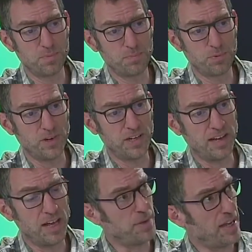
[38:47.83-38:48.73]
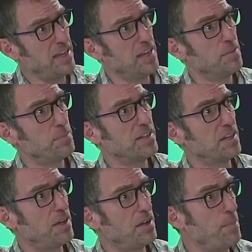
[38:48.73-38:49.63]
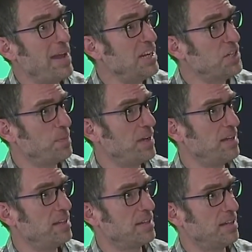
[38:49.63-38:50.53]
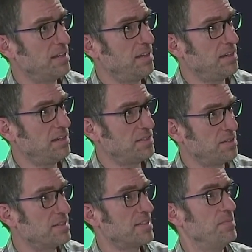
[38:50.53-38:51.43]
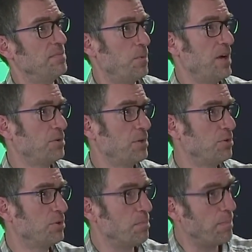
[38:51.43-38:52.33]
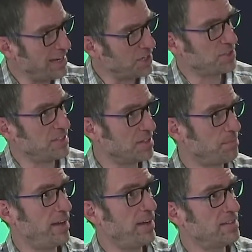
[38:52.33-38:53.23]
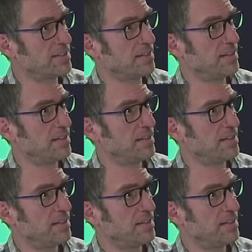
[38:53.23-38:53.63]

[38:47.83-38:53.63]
provide an API, but a management system where you could manage these appliances.